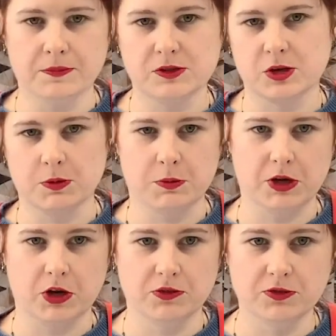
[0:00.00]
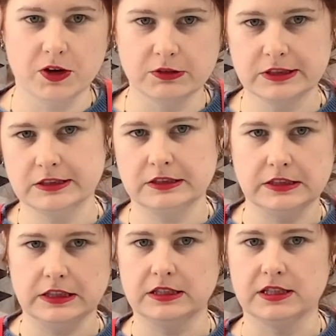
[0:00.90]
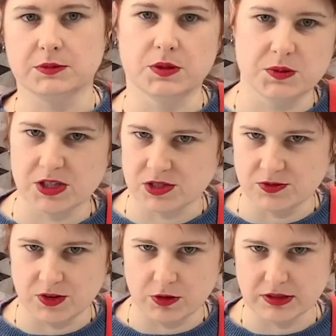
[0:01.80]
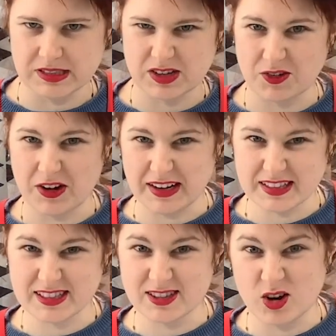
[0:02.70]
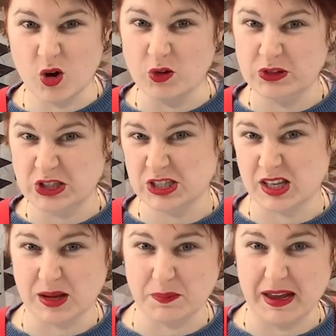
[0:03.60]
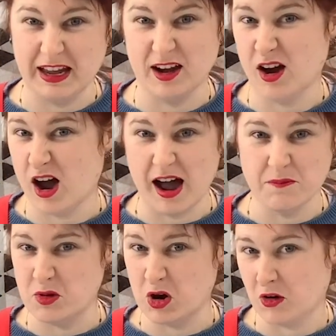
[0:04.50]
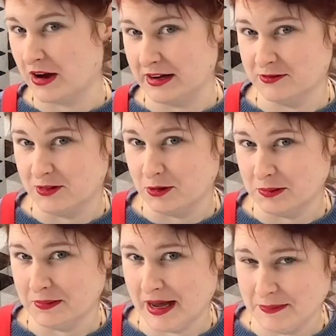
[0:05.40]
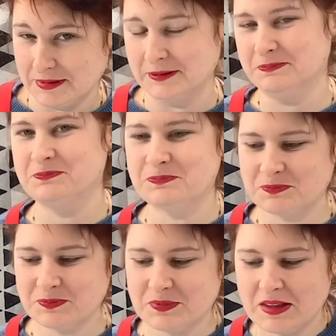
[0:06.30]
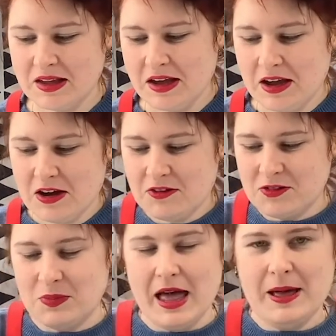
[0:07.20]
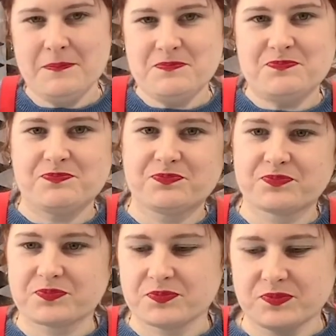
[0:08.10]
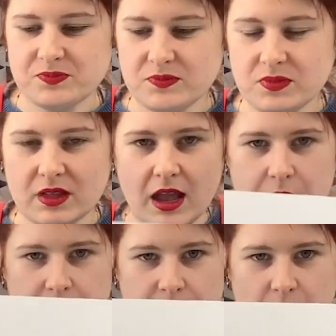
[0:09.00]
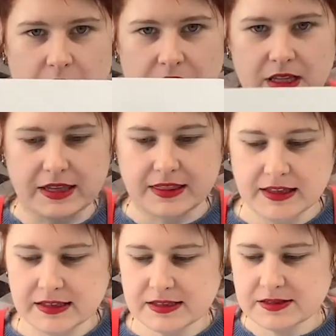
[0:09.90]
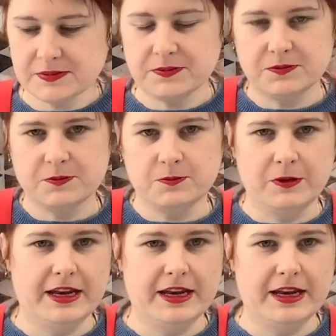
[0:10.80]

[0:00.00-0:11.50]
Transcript: So when we go to fold it, it sometimes doesn't fold as great. Or if you're just like me, I'm not great at folding paper. From that, if we've got it like this, we're